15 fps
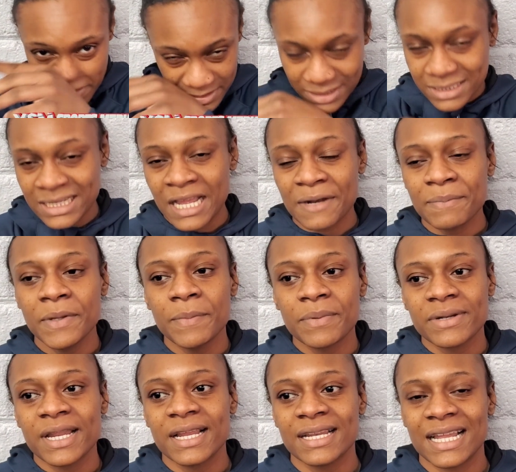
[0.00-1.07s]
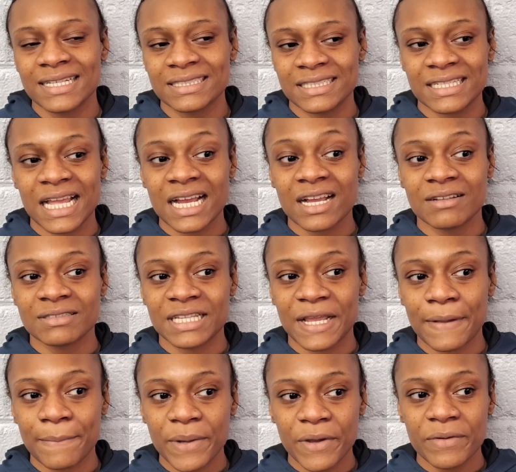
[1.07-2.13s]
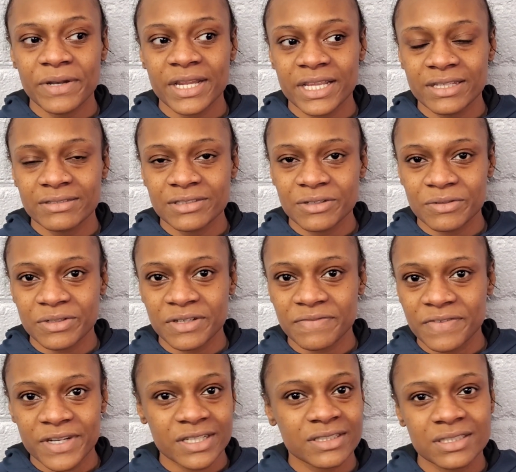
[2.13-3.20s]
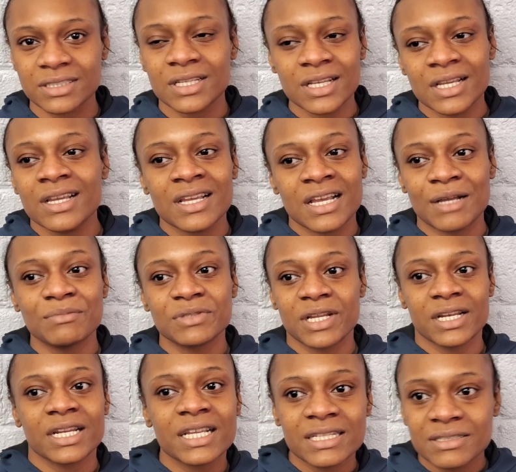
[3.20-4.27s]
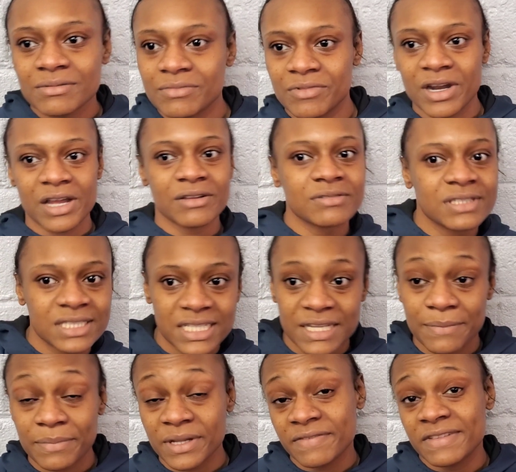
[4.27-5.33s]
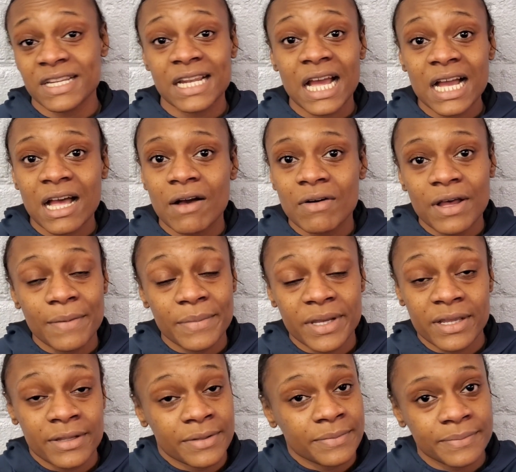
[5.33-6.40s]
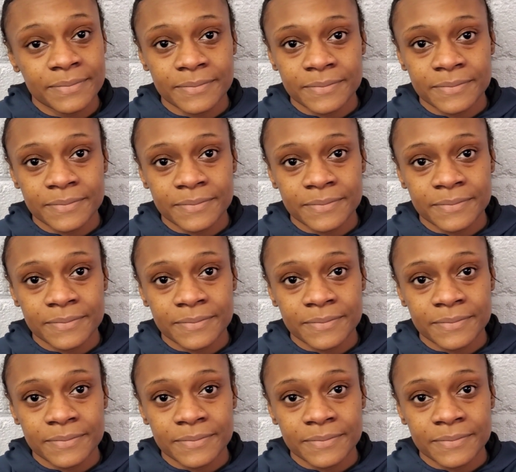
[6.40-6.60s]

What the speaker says: Because a lot of people, they like to knock out their opponent, you know, in the first. I'm trying to get them rounds in, but the knockout come and come.